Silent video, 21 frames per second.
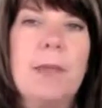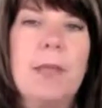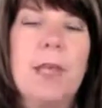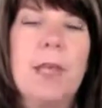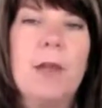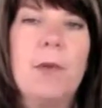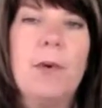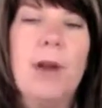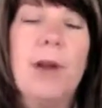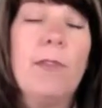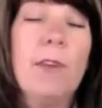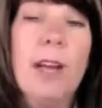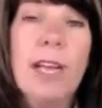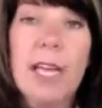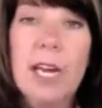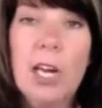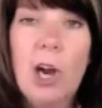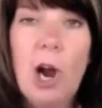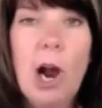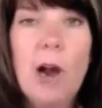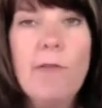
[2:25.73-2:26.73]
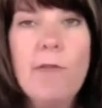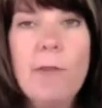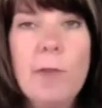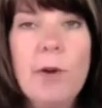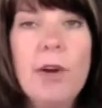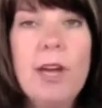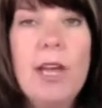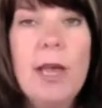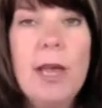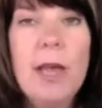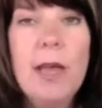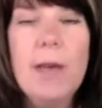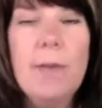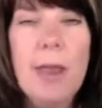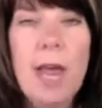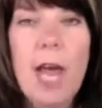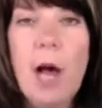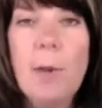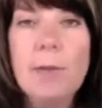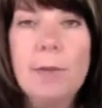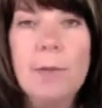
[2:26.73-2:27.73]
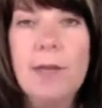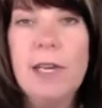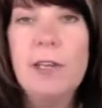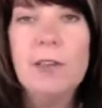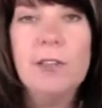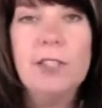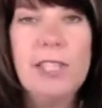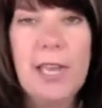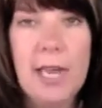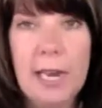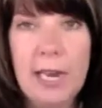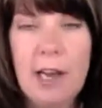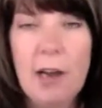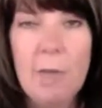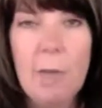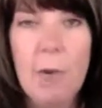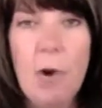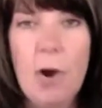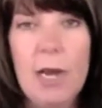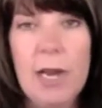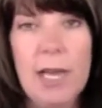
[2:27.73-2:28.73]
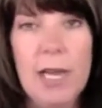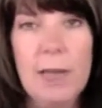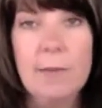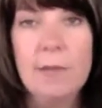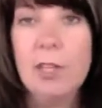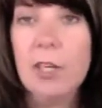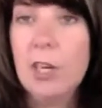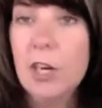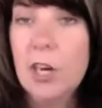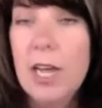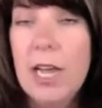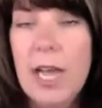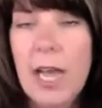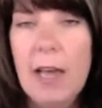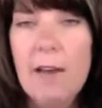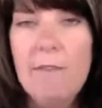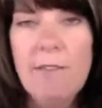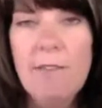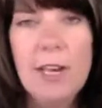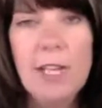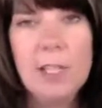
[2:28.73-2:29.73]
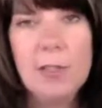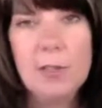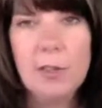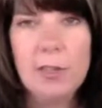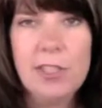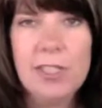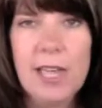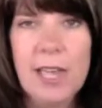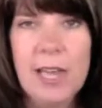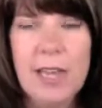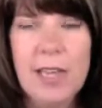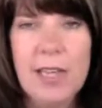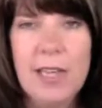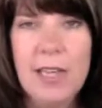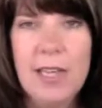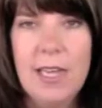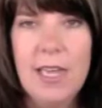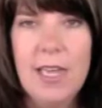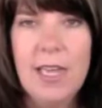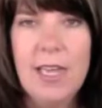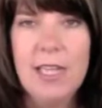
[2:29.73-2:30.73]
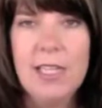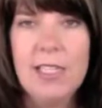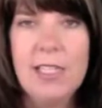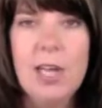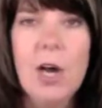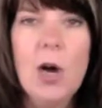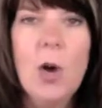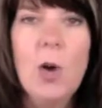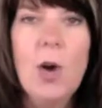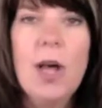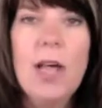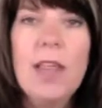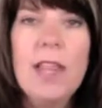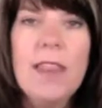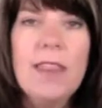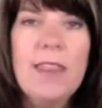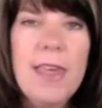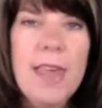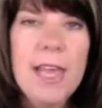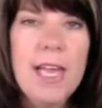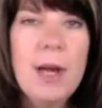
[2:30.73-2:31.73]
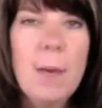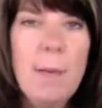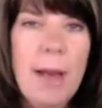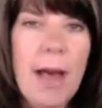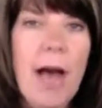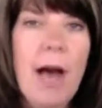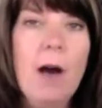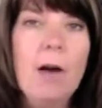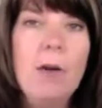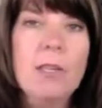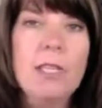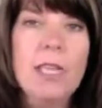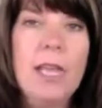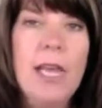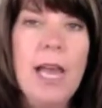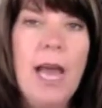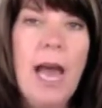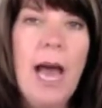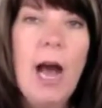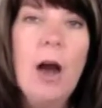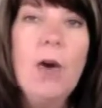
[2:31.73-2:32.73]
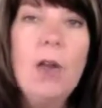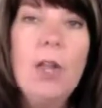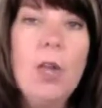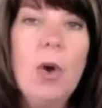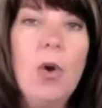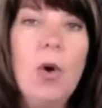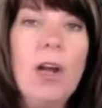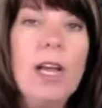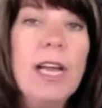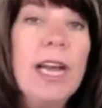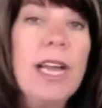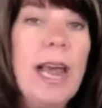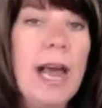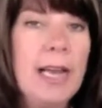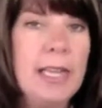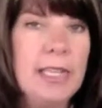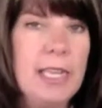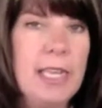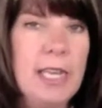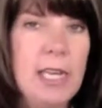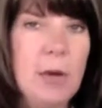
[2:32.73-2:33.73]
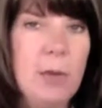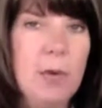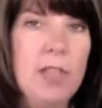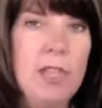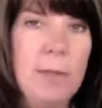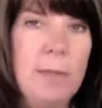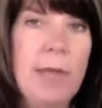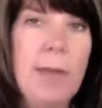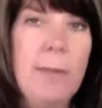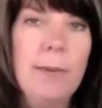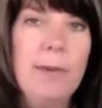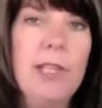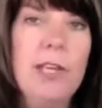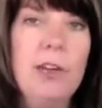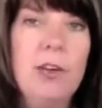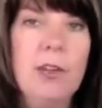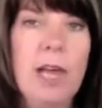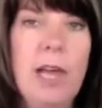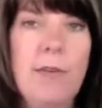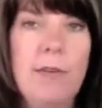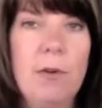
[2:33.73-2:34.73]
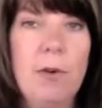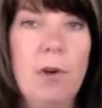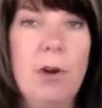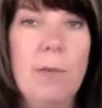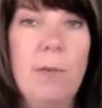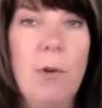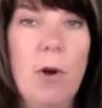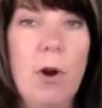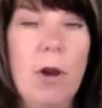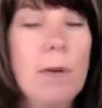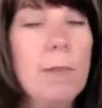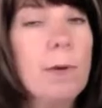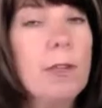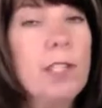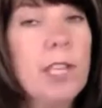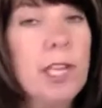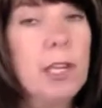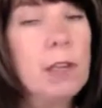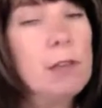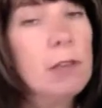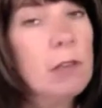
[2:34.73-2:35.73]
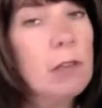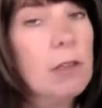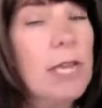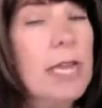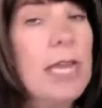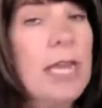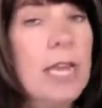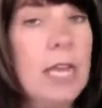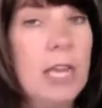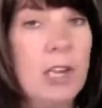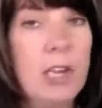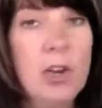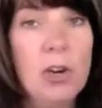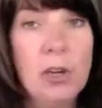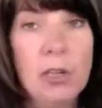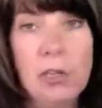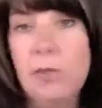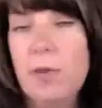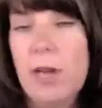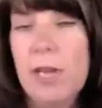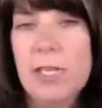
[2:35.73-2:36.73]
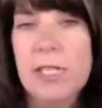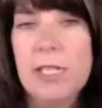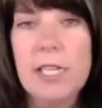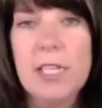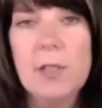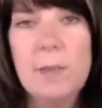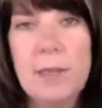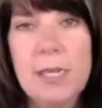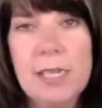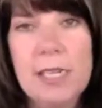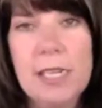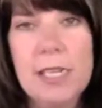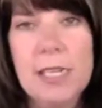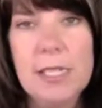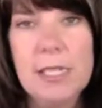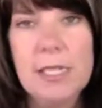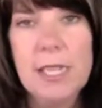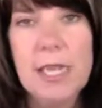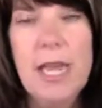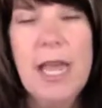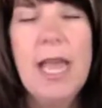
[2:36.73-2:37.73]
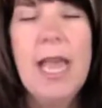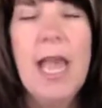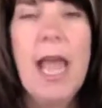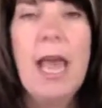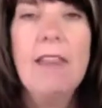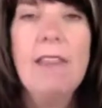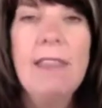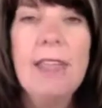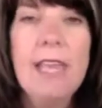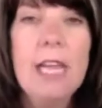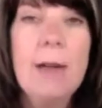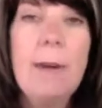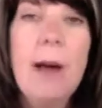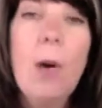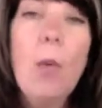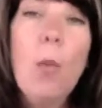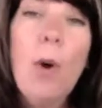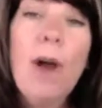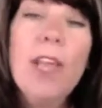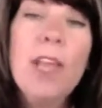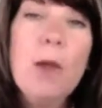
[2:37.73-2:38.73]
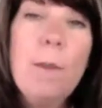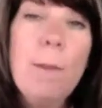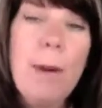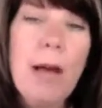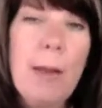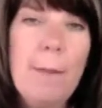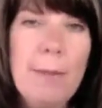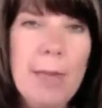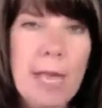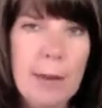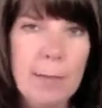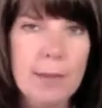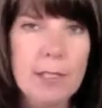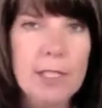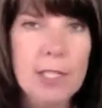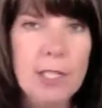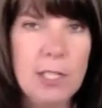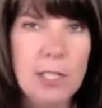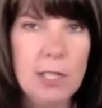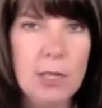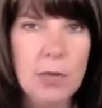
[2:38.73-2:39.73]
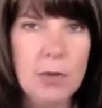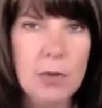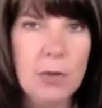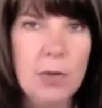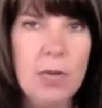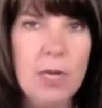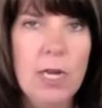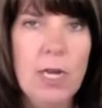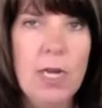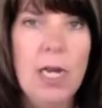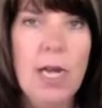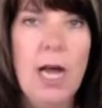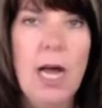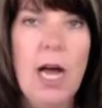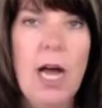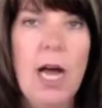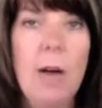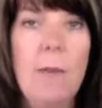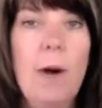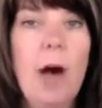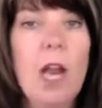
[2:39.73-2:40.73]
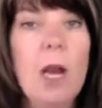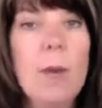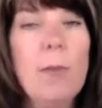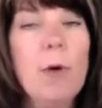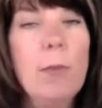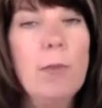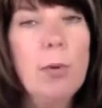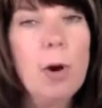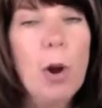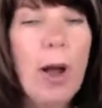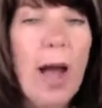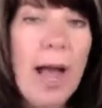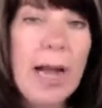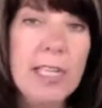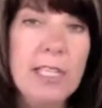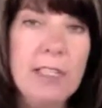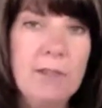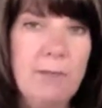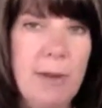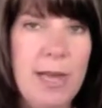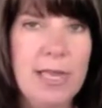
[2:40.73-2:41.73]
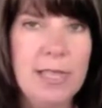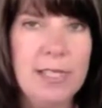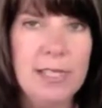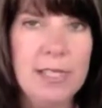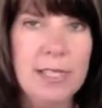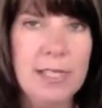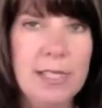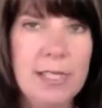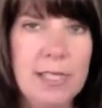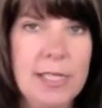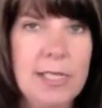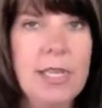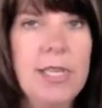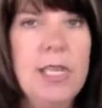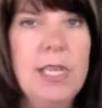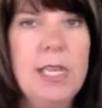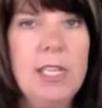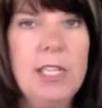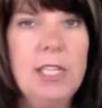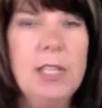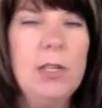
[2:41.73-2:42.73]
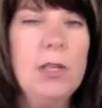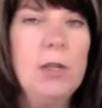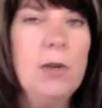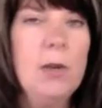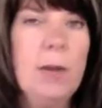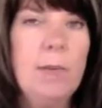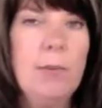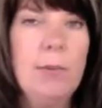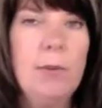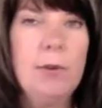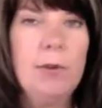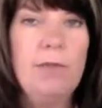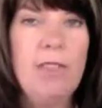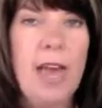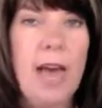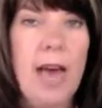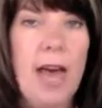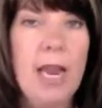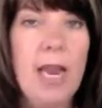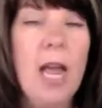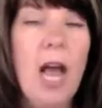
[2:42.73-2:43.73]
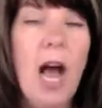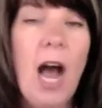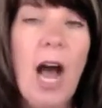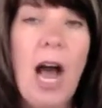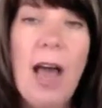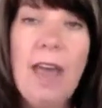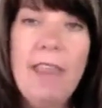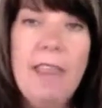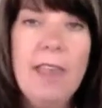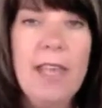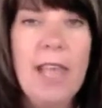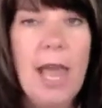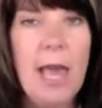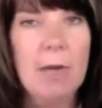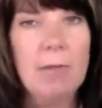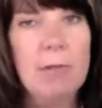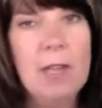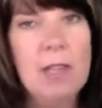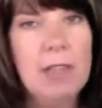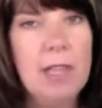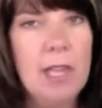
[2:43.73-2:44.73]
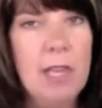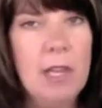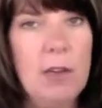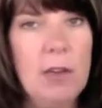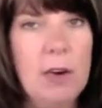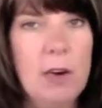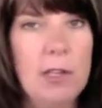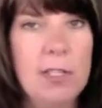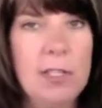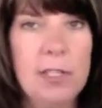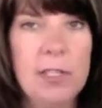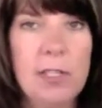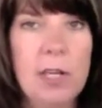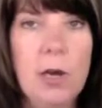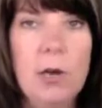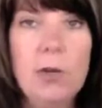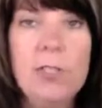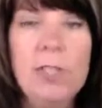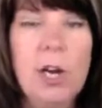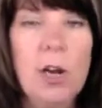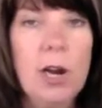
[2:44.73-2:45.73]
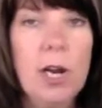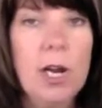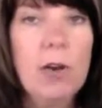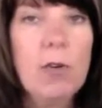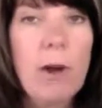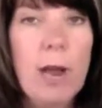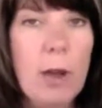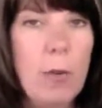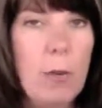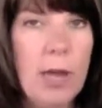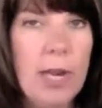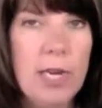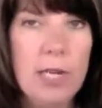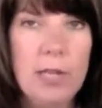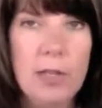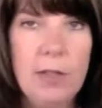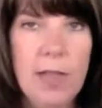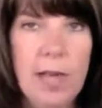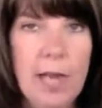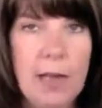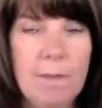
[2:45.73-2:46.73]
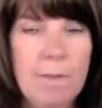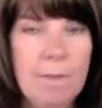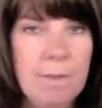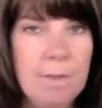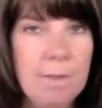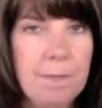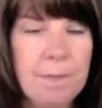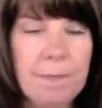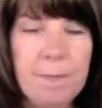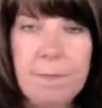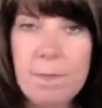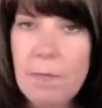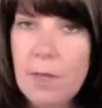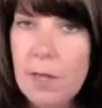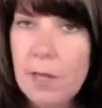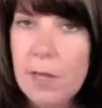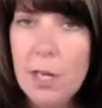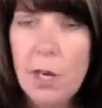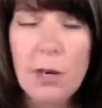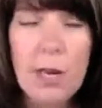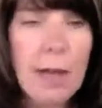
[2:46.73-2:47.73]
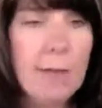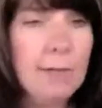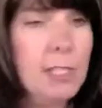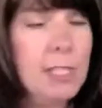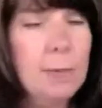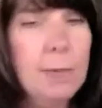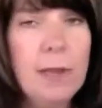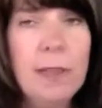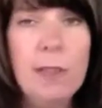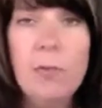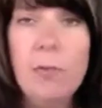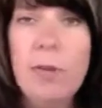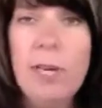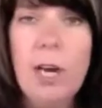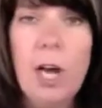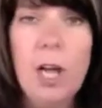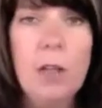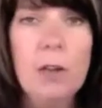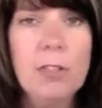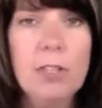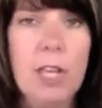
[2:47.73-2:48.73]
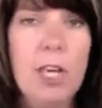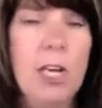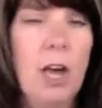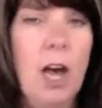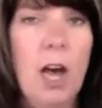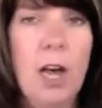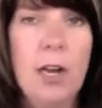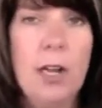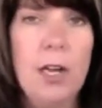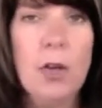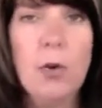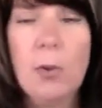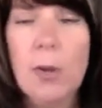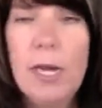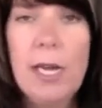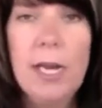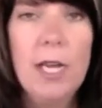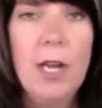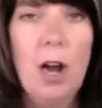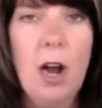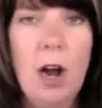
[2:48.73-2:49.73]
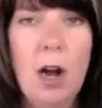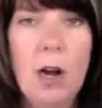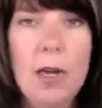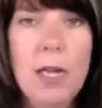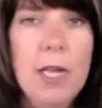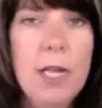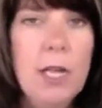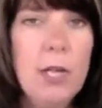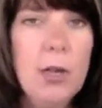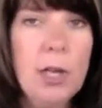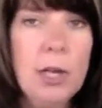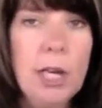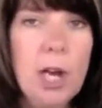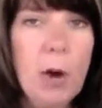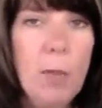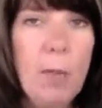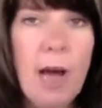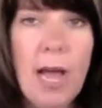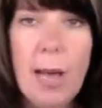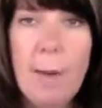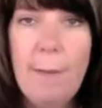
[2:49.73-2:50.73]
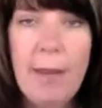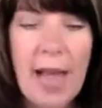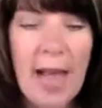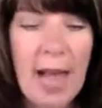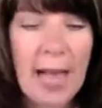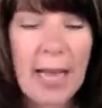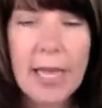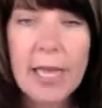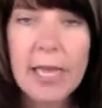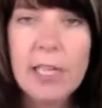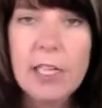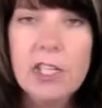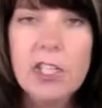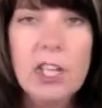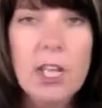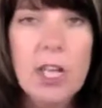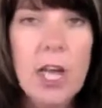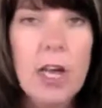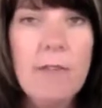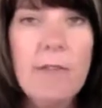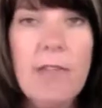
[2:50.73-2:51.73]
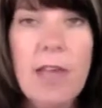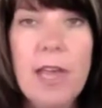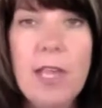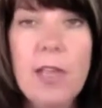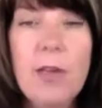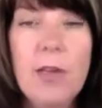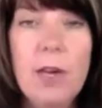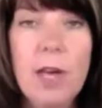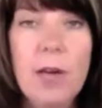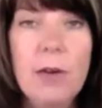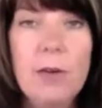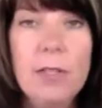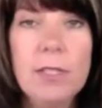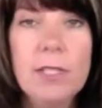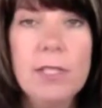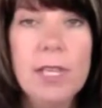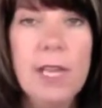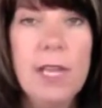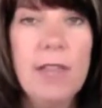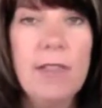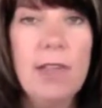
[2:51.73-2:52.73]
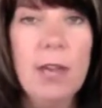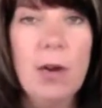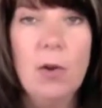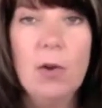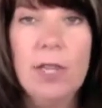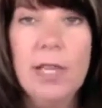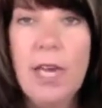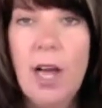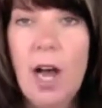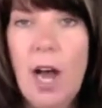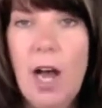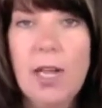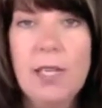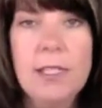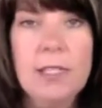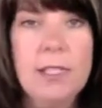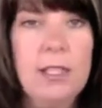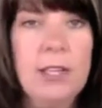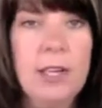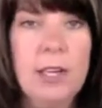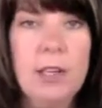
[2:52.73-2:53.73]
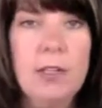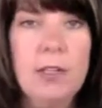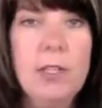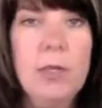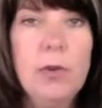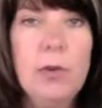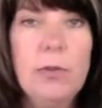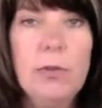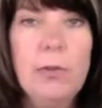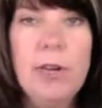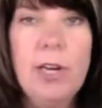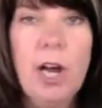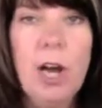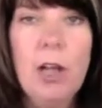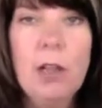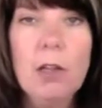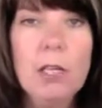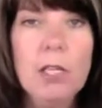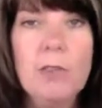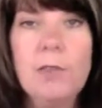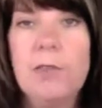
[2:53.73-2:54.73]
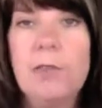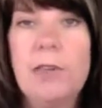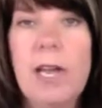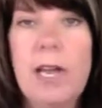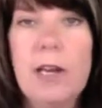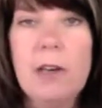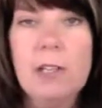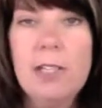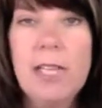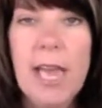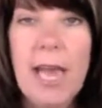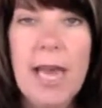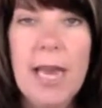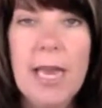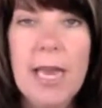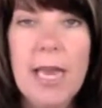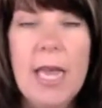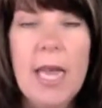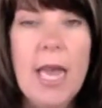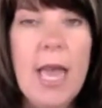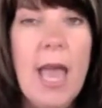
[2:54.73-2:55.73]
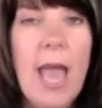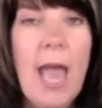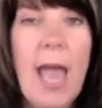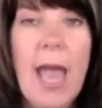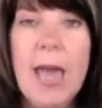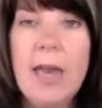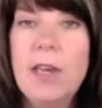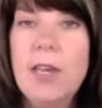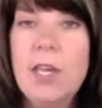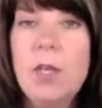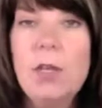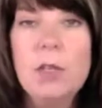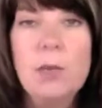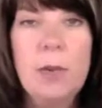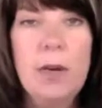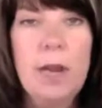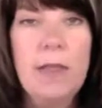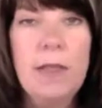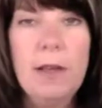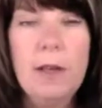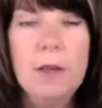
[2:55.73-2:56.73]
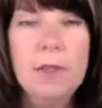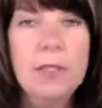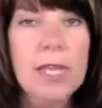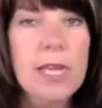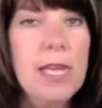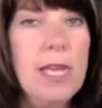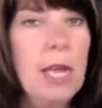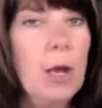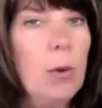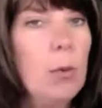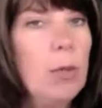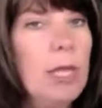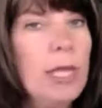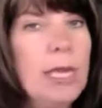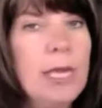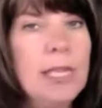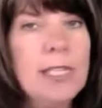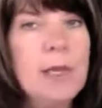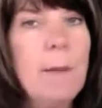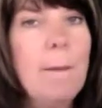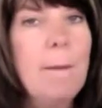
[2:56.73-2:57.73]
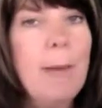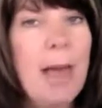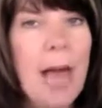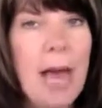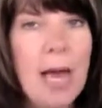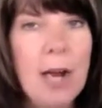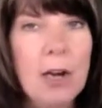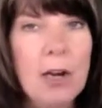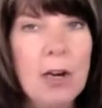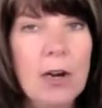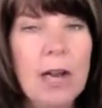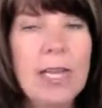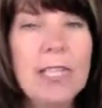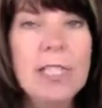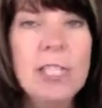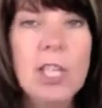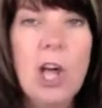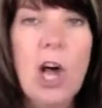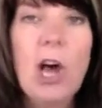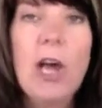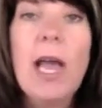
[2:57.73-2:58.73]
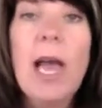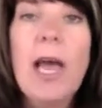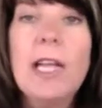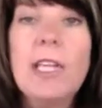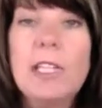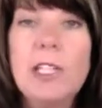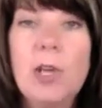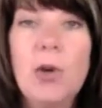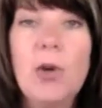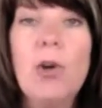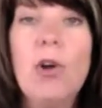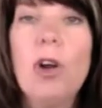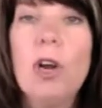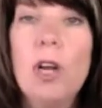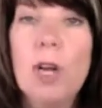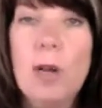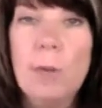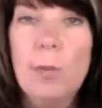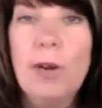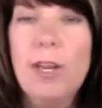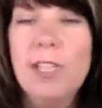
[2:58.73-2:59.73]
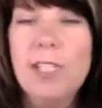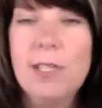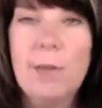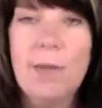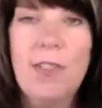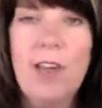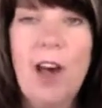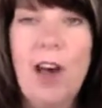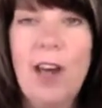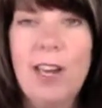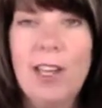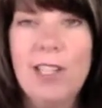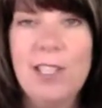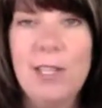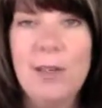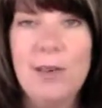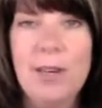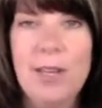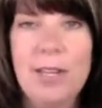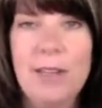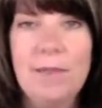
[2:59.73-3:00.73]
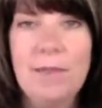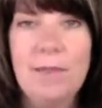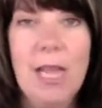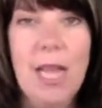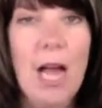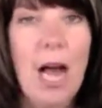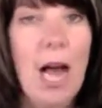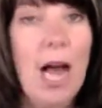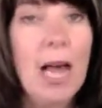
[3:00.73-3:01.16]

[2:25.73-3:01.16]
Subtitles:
whenever I get a card from her, it helps me understand how important I am to her, and vice versa. So think about how you're connecting with the people in your life who are important, particularly in your direct sales business. And think about what you might be able to do on a more proactive basis to improve that. I think handwritten thank you notes are a great way to do that. You don't have to spend $3 on a greeting card. You can go buy a package of thank you notes that only cost, $2 or $3 for 8 or 10, and use one of those. It really doesn't matter as long as you're putting some thought into it. I